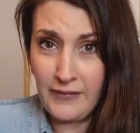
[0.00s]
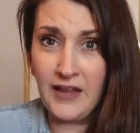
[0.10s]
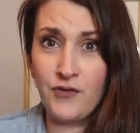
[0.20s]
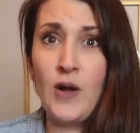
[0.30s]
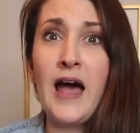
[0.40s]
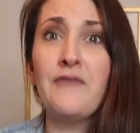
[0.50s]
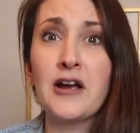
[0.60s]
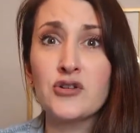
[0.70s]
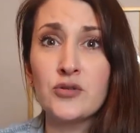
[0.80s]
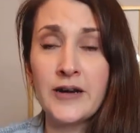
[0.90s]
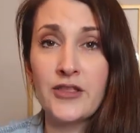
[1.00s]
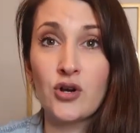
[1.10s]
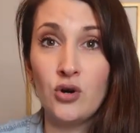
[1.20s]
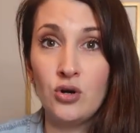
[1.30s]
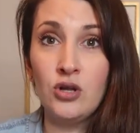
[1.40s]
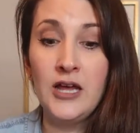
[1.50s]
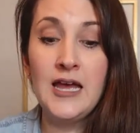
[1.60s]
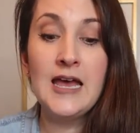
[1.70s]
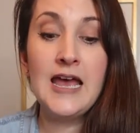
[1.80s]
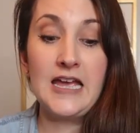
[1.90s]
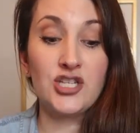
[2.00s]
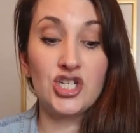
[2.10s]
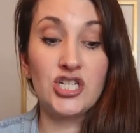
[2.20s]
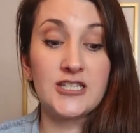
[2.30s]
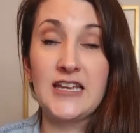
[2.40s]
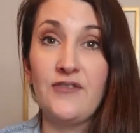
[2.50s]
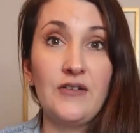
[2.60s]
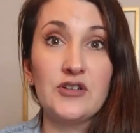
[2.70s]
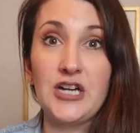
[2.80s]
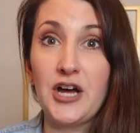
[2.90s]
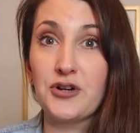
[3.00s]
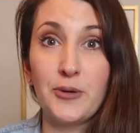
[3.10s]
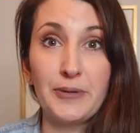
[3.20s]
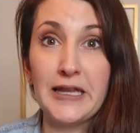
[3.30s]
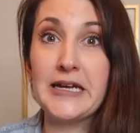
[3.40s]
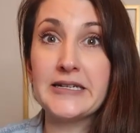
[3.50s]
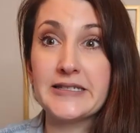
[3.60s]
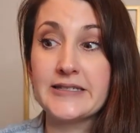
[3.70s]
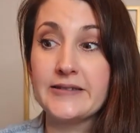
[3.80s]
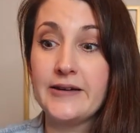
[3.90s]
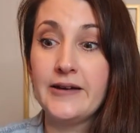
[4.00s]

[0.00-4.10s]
if you have extra money, the goal is to just give every dollar a place.